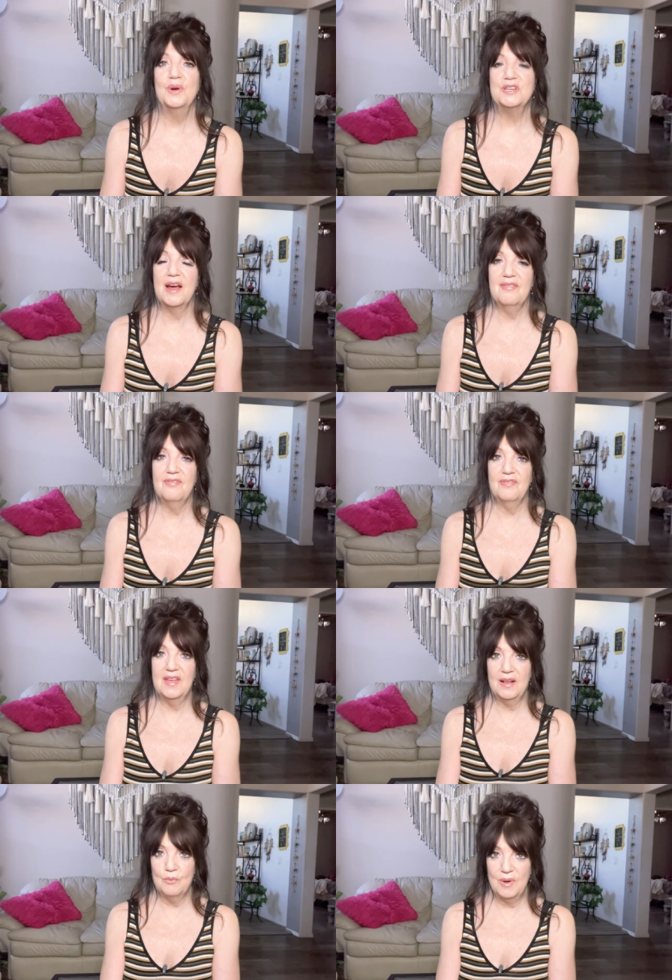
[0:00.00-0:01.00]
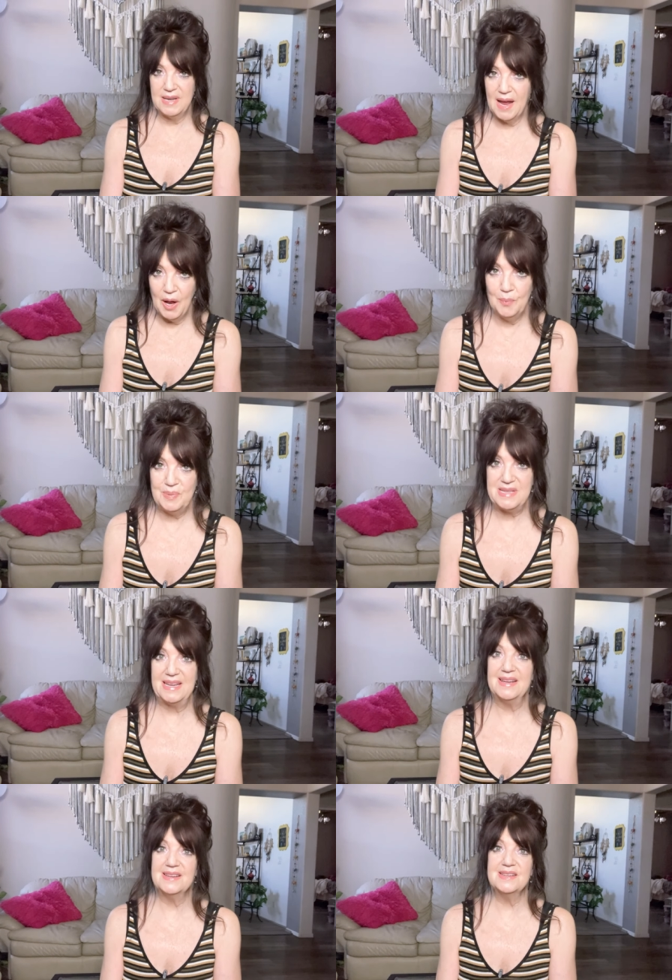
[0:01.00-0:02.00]
which I think what helps
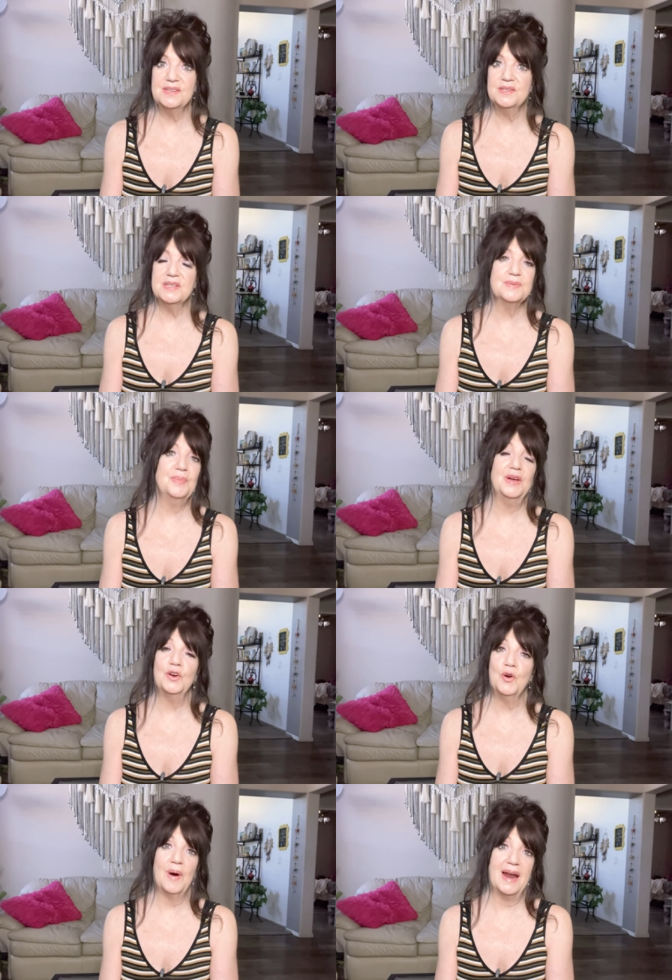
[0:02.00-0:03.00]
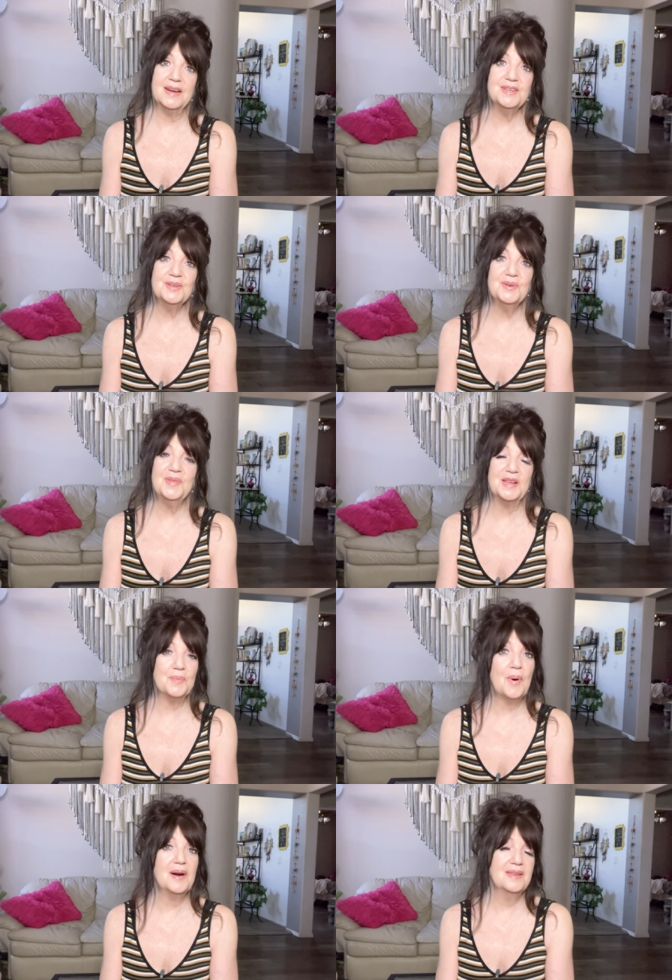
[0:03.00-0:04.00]
is to just be in gratitude. That's
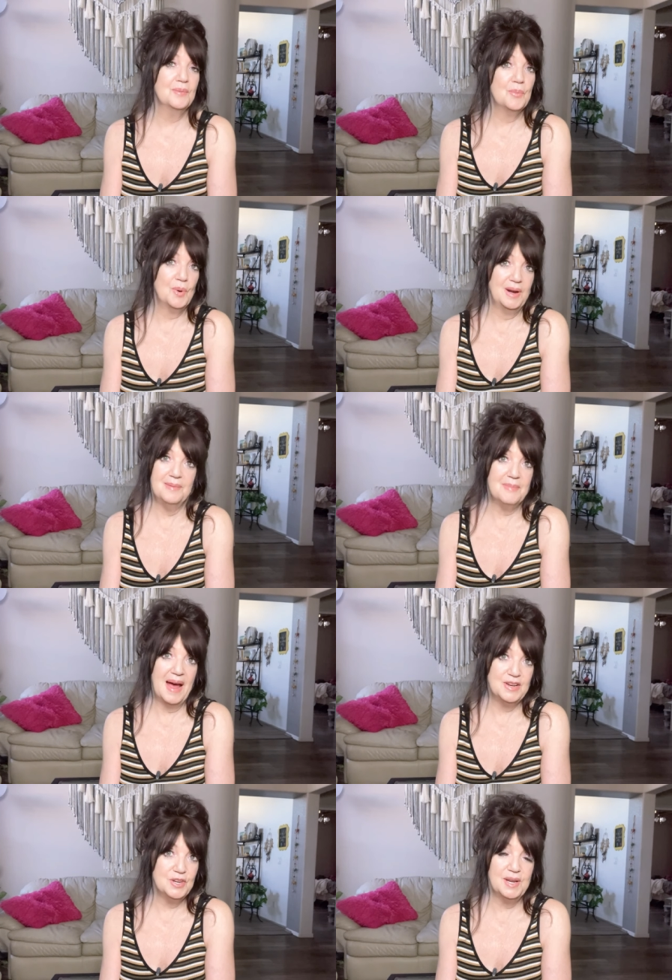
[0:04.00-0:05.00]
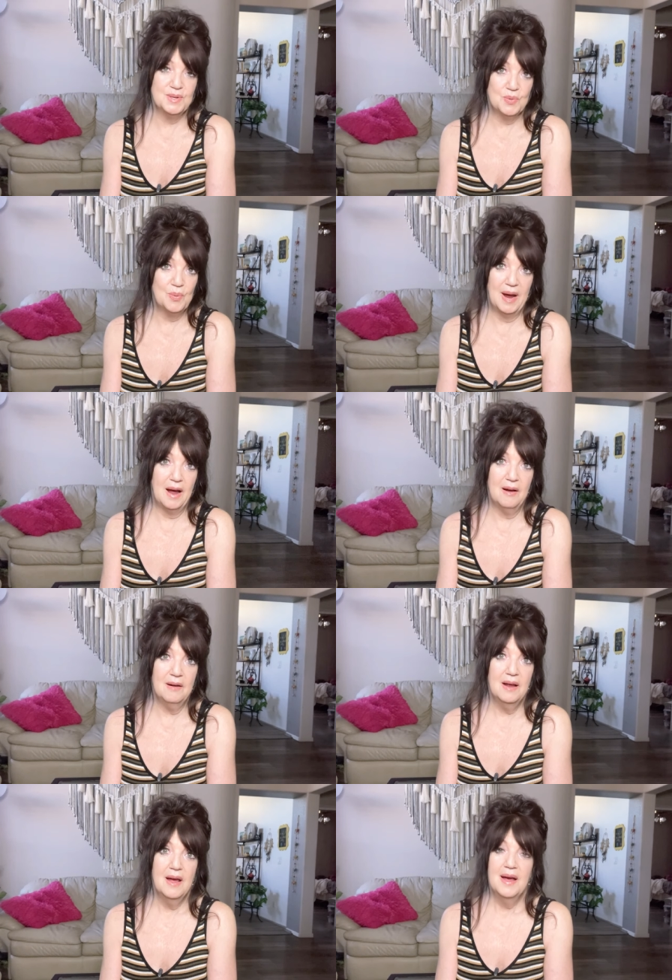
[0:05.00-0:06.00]
part of the morning magic as
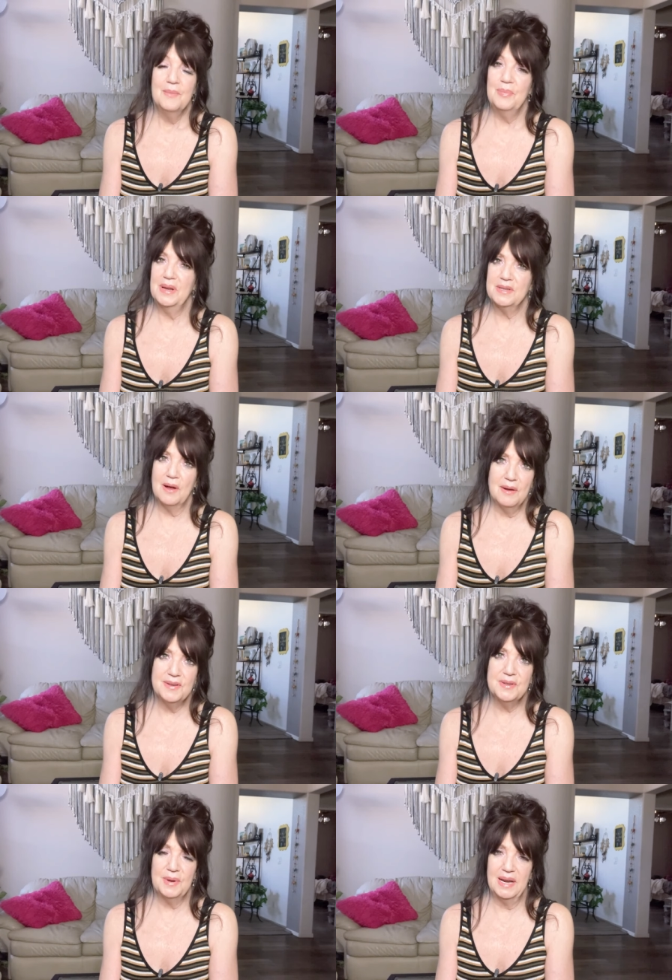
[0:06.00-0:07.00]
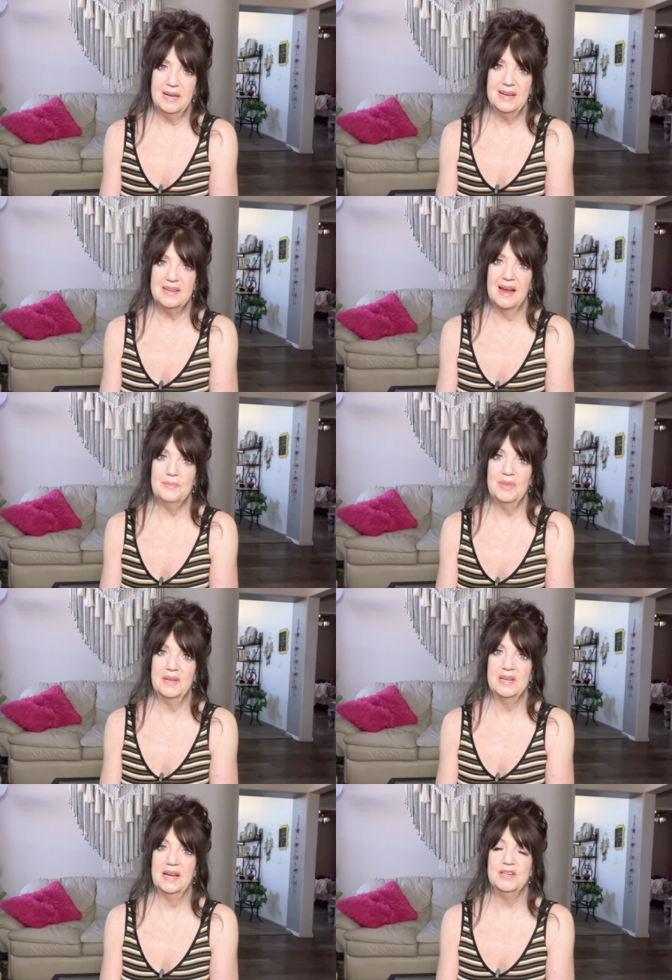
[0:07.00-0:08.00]
well, but it's also at any time of the
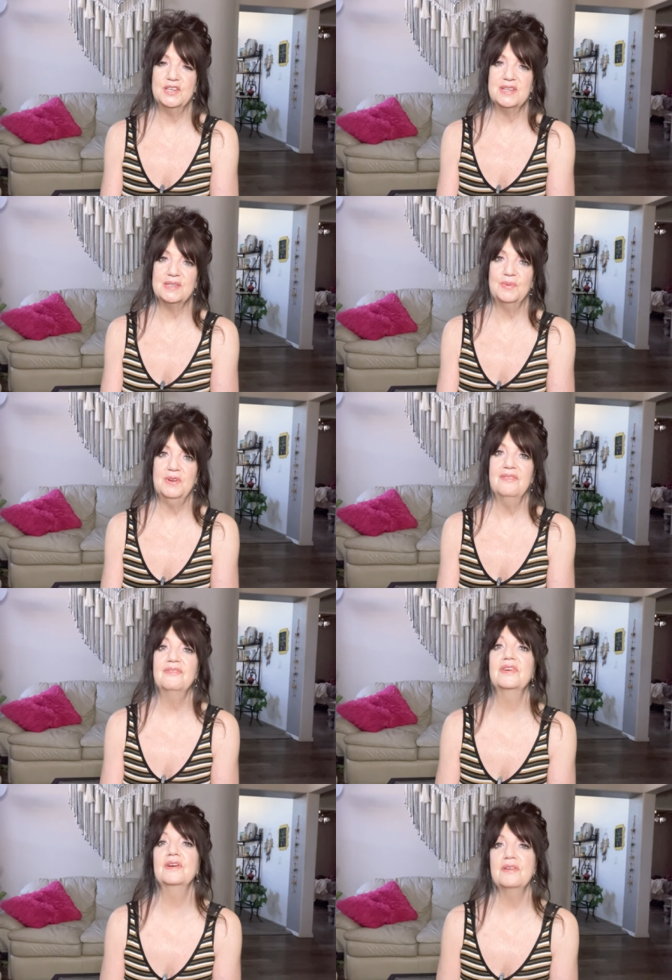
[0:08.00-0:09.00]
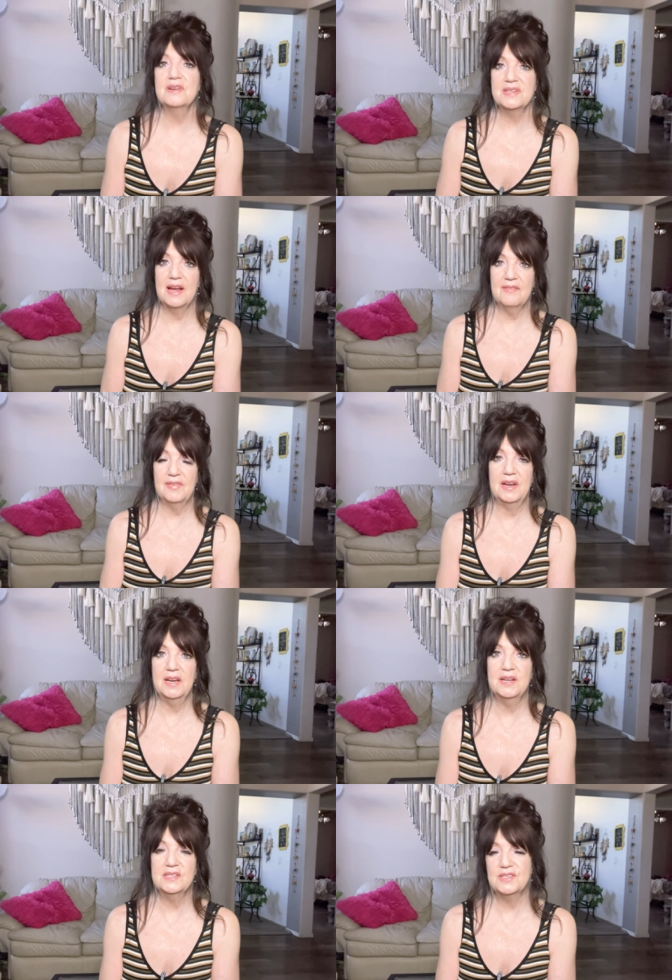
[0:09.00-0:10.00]
day, just when you feel yourself
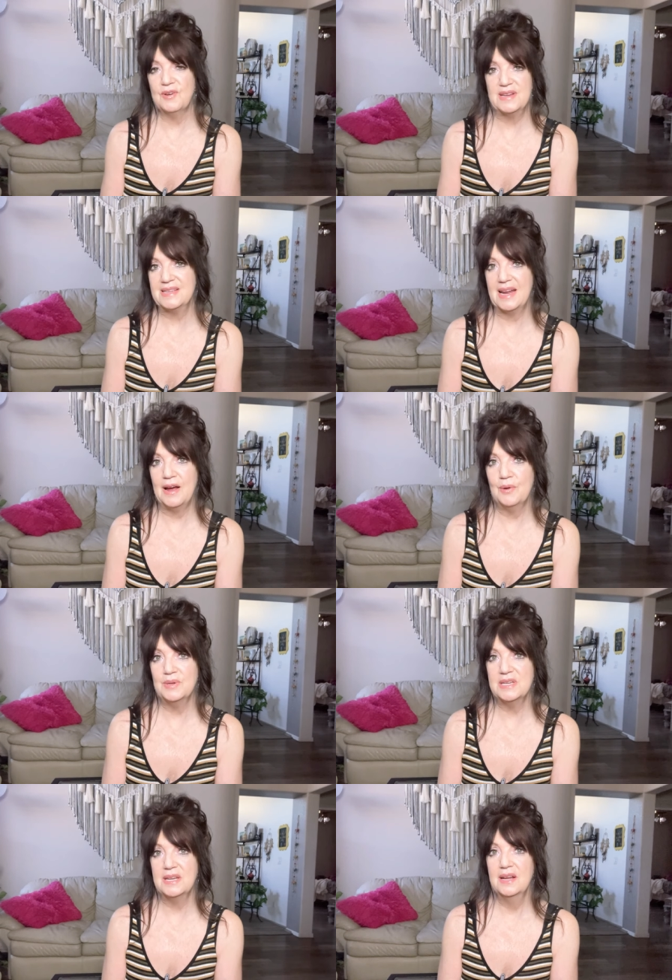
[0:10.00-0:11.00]
getting stressed out,